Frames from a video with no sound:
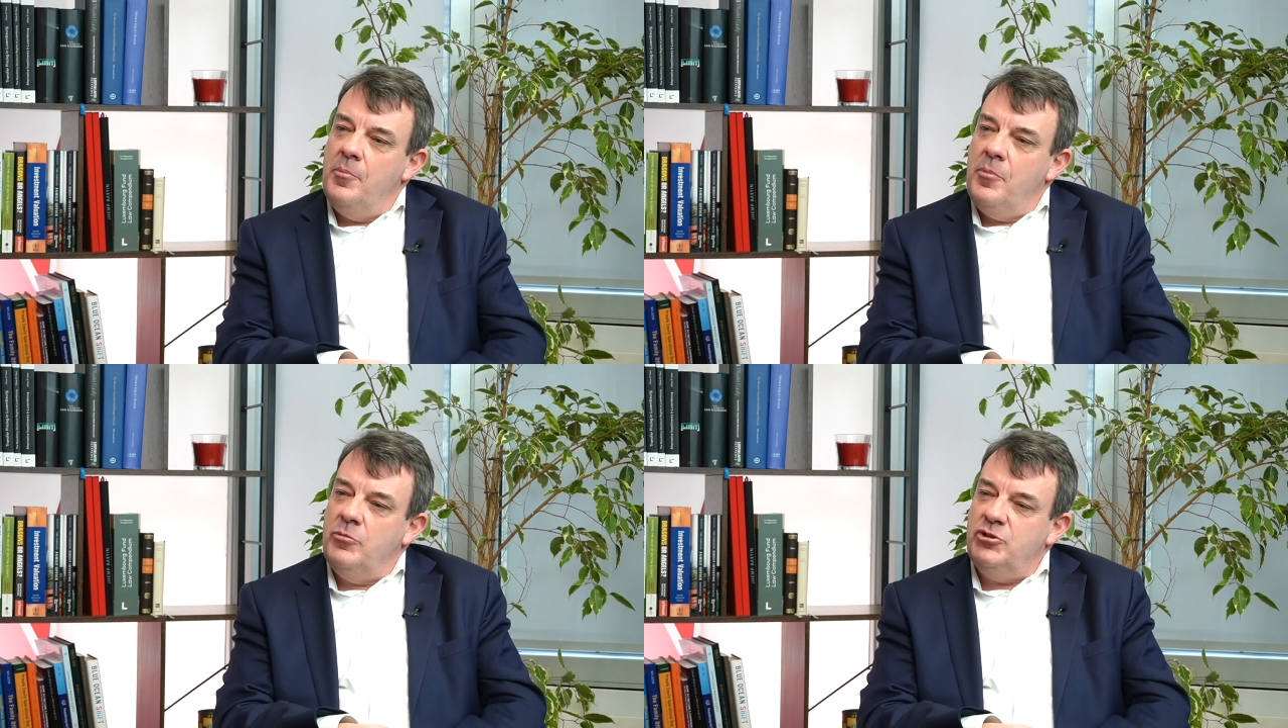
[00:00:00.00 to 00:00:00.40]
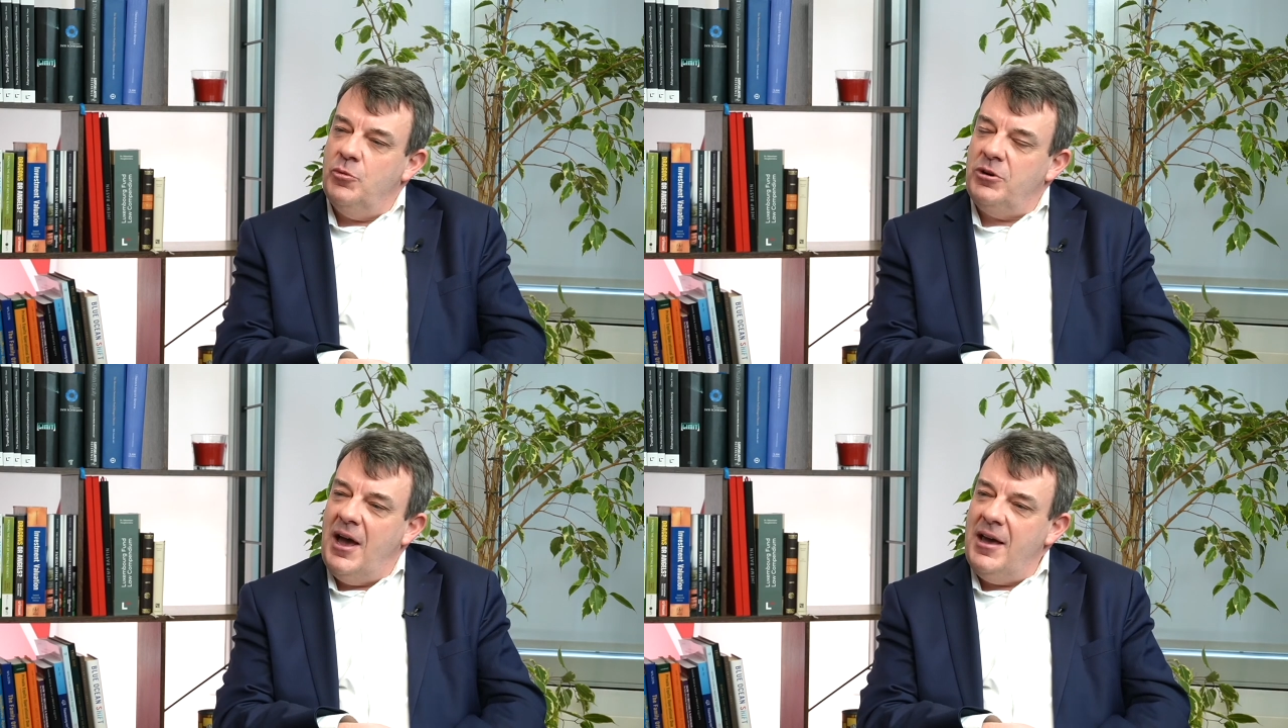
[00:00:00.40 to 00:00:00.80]
So
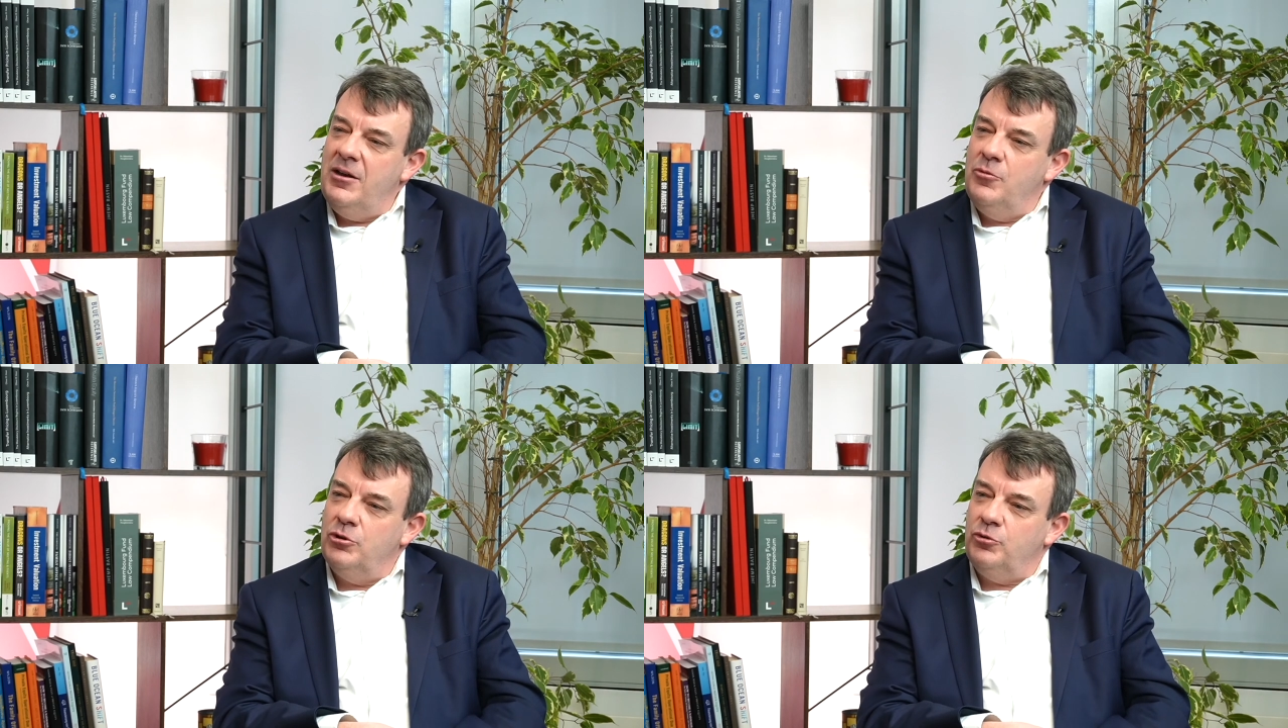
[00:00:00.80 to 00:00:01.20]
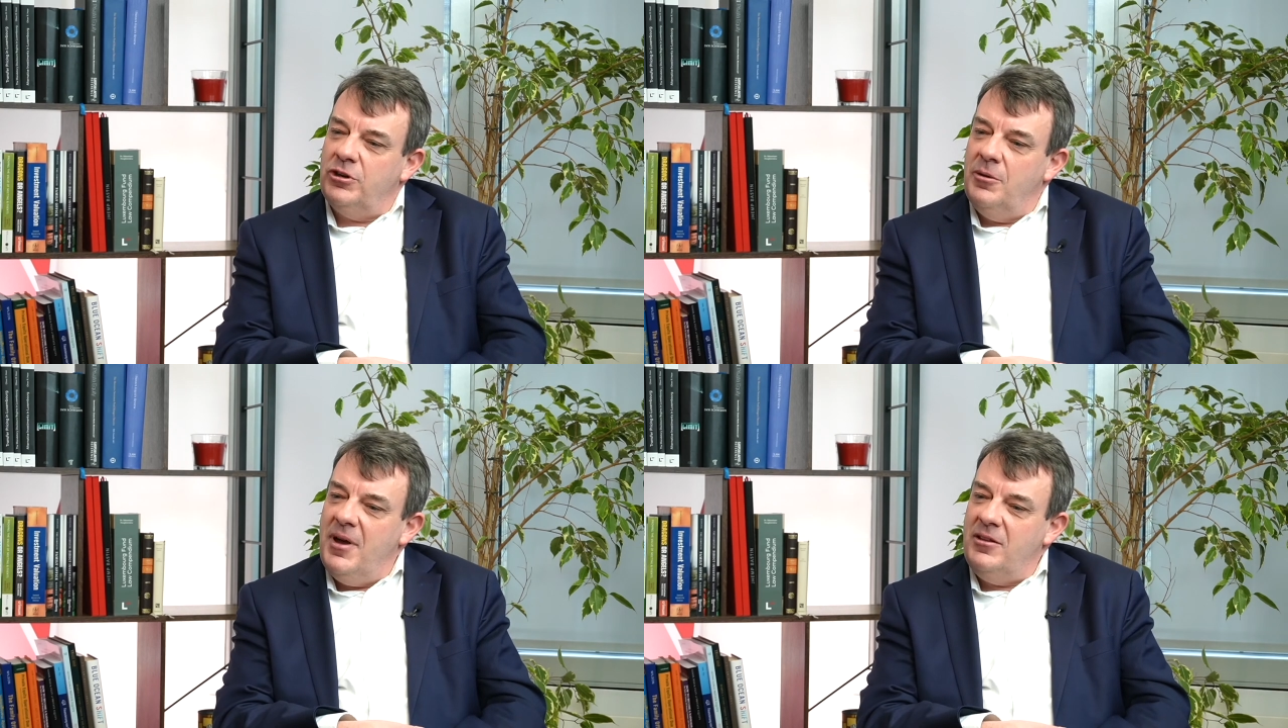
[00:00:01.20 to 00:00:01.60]
what I would
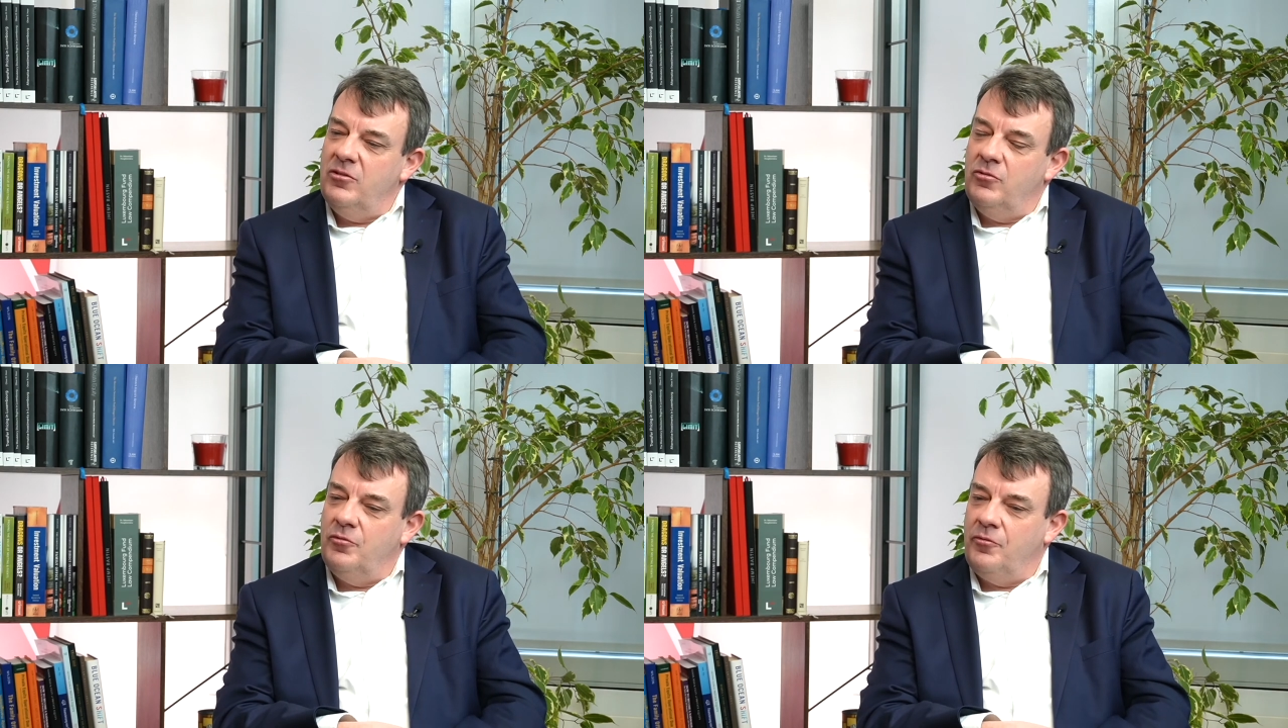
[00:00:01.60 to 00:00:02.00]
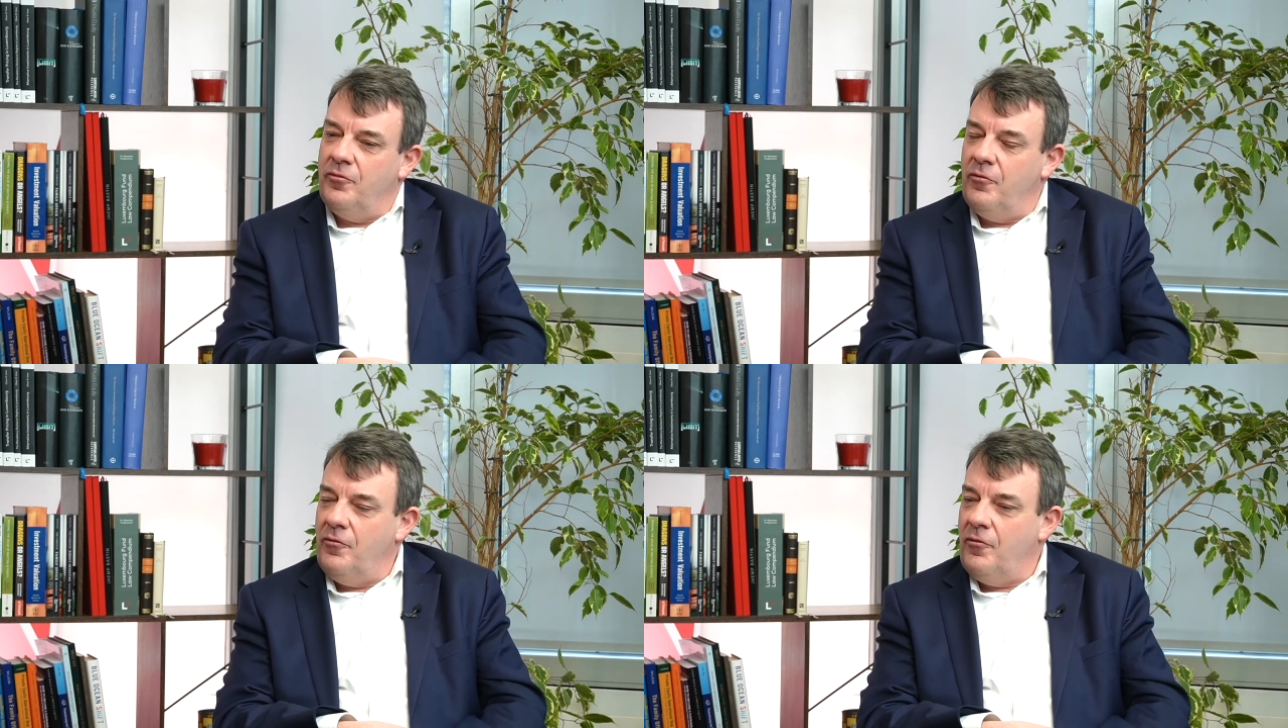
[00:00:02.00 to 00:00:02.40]
recommend
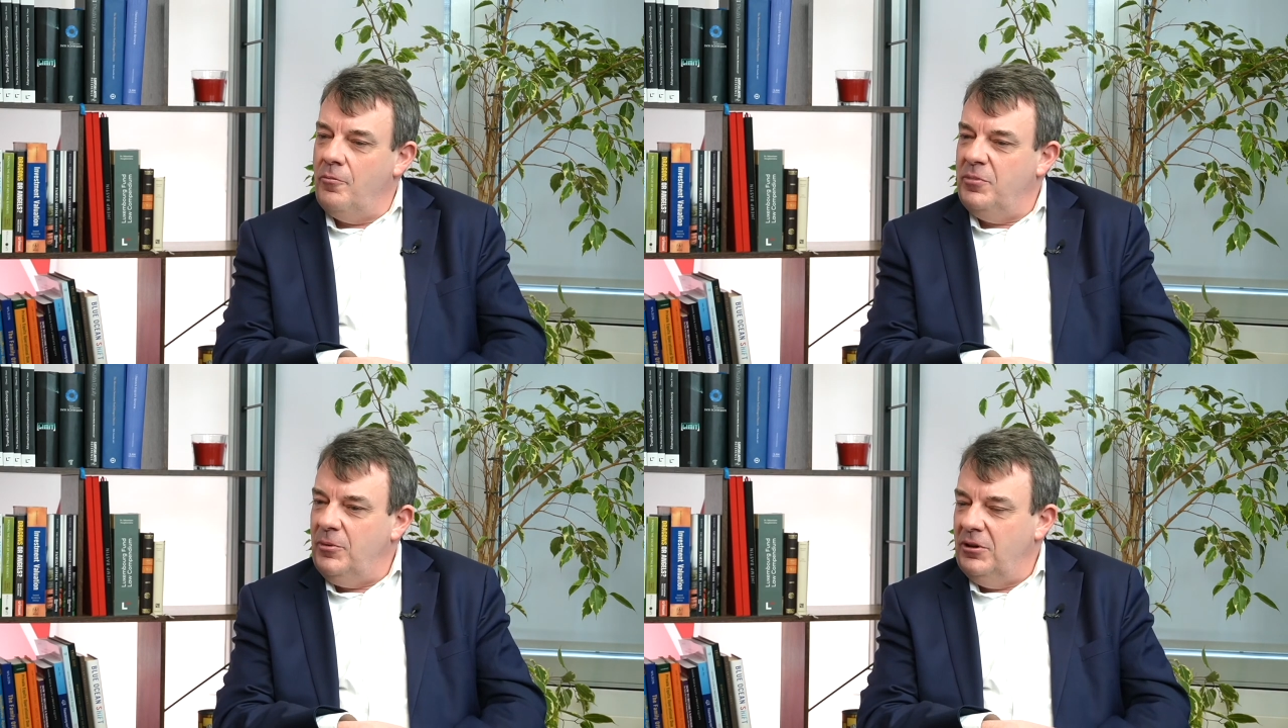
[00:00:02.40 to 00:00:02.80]
from people